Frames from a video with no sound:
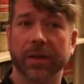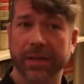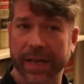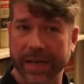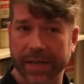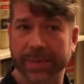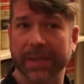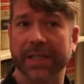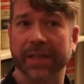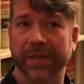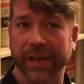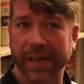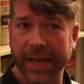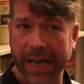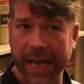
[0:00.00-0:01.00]
say, a
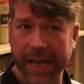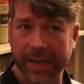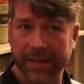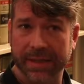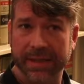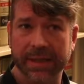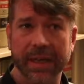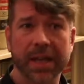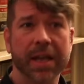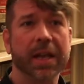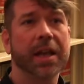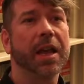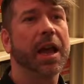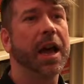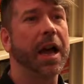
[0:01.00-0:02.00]
specific case,
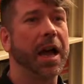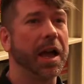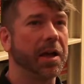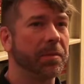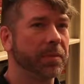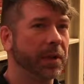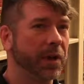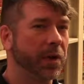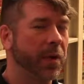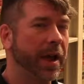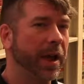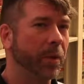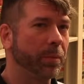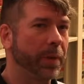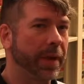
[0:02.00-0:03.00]
you know,
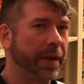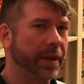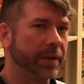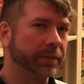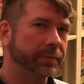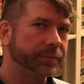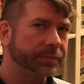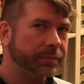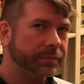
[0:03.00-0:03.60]
helping